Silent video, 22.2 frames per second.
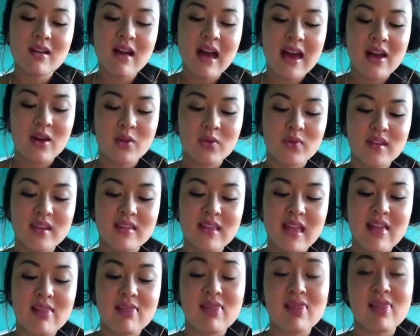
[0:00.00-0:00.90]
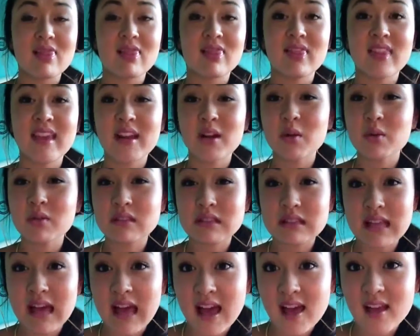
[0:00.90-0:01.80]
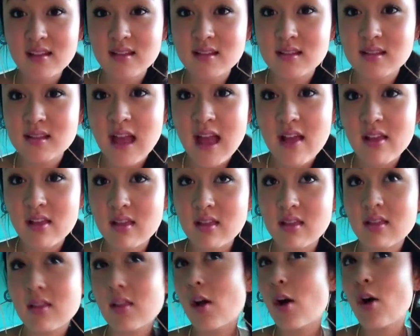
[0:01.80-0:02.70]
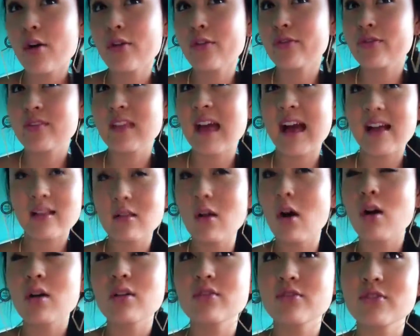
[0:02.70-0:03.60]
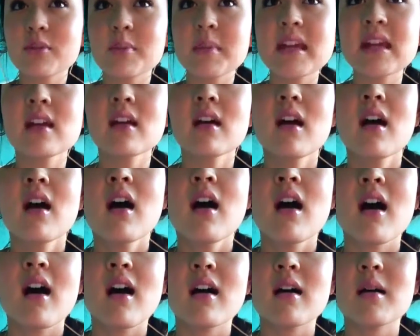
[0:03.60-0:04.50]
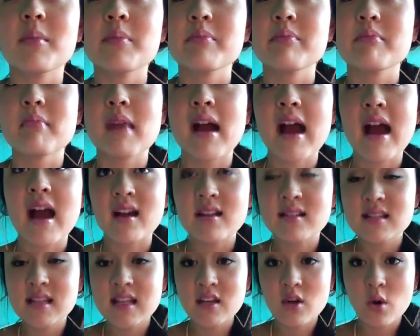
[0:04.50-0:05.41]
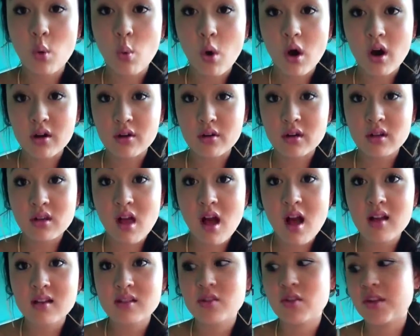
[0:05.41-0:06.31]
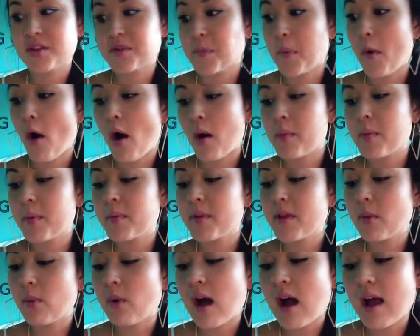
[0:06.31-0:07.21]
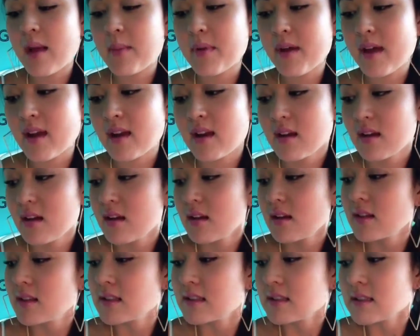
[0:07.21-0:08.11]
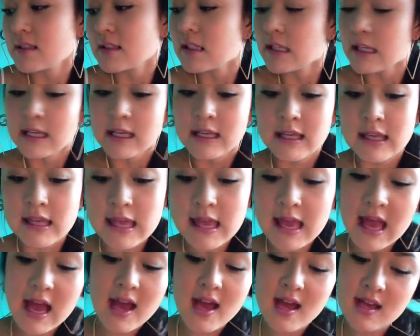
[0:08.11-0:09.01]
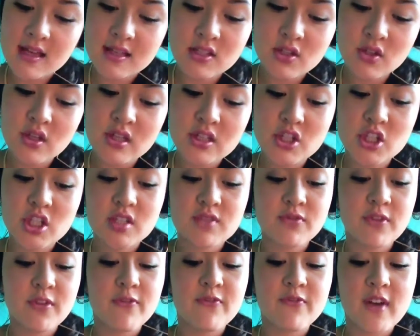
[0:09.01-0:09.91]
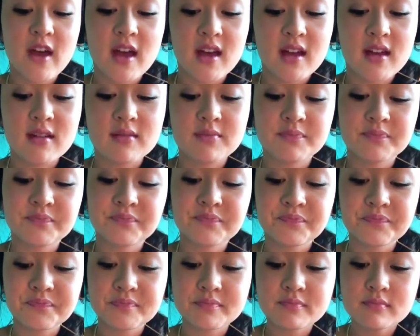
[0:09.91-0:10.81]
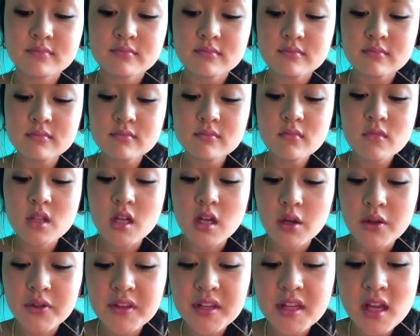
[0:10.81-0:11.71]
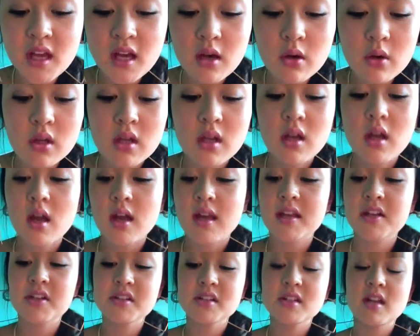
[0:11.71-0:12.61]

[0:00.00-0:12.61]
I don't think they they don't last that long that long for me. Um, my eyes tend to water a lot, so that's probably why. But yeah, so that's just for fun on the go. Here's